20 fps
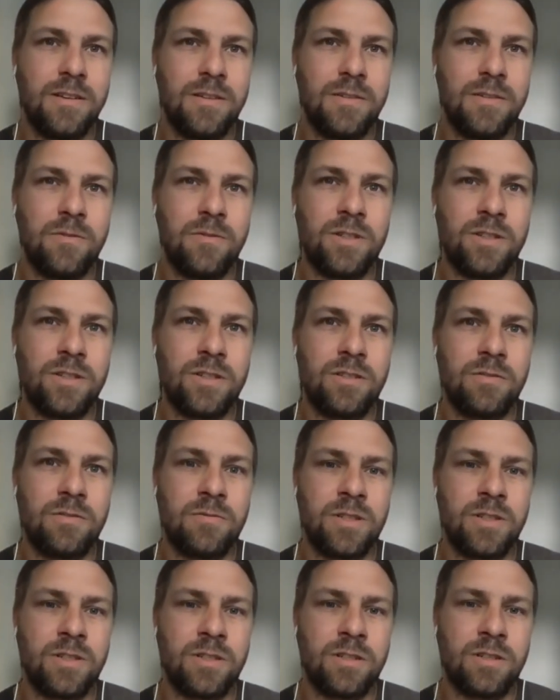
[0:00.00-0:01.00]

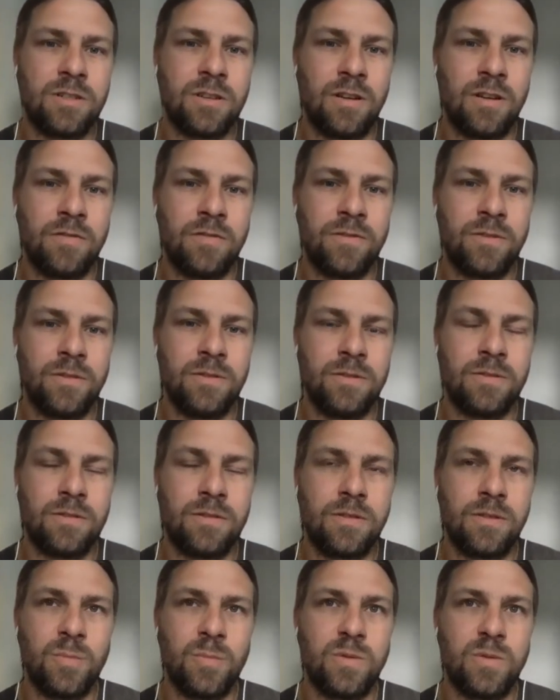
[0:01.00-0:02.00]
which love to use
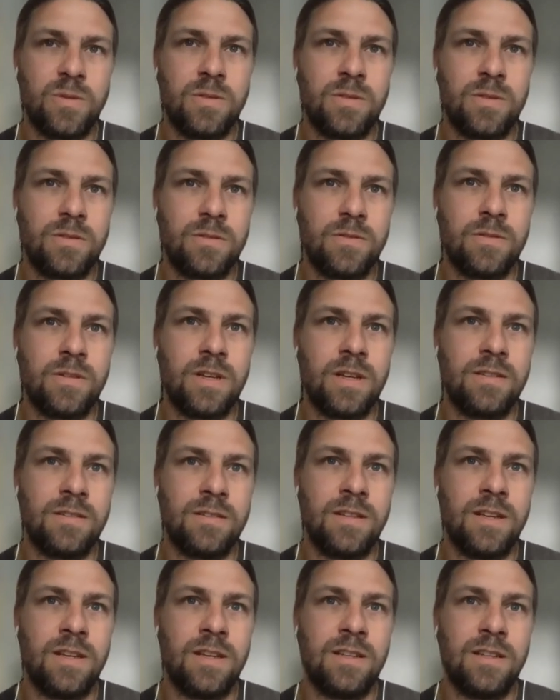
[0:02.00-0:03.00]
computers to get
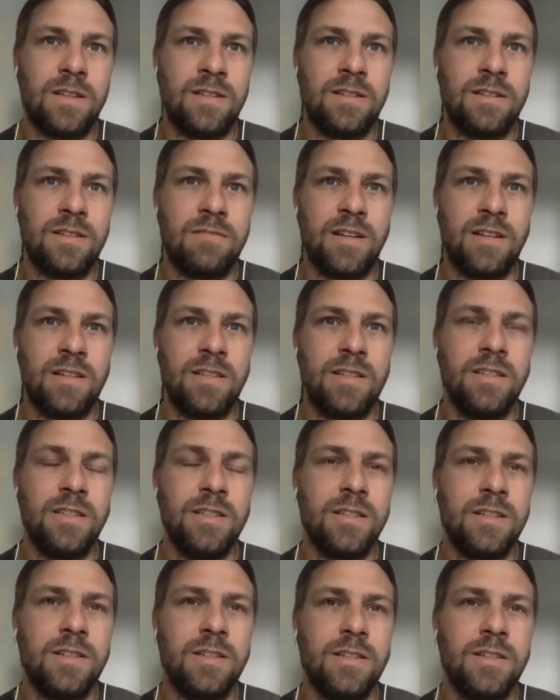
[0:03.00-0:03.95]
the data directly,